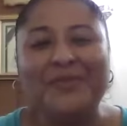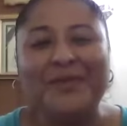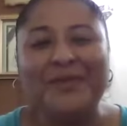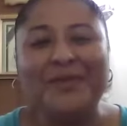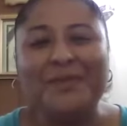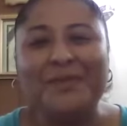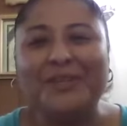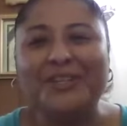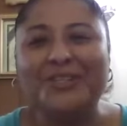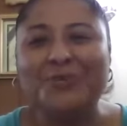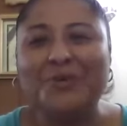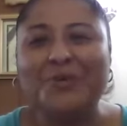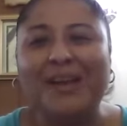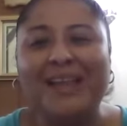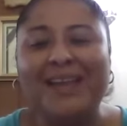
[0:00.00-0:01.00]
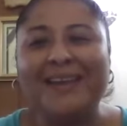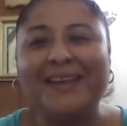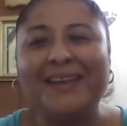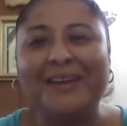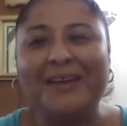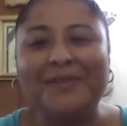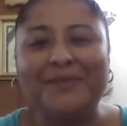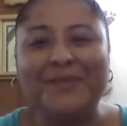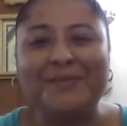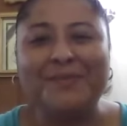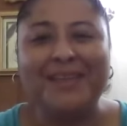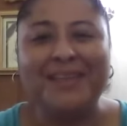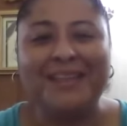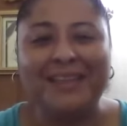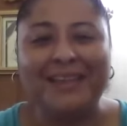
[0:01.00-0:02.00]
very much. We will end off the
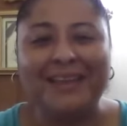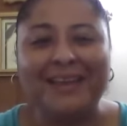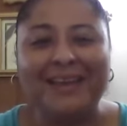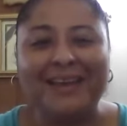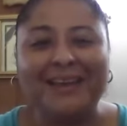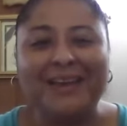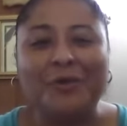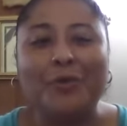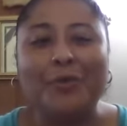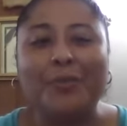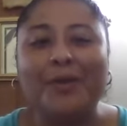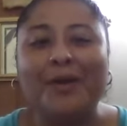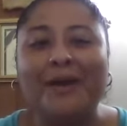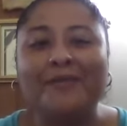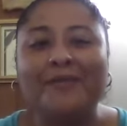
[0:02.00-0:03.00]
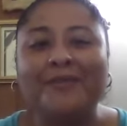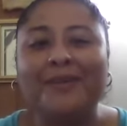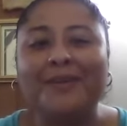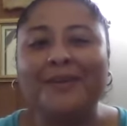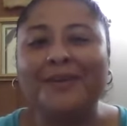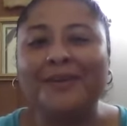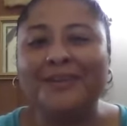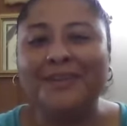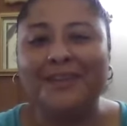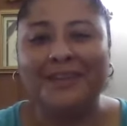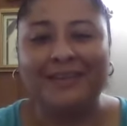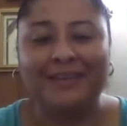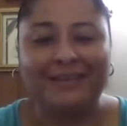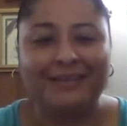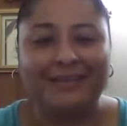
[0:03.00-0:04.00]
meeting, and I hope you have a very good
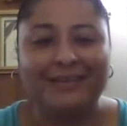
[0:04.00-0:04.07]
day.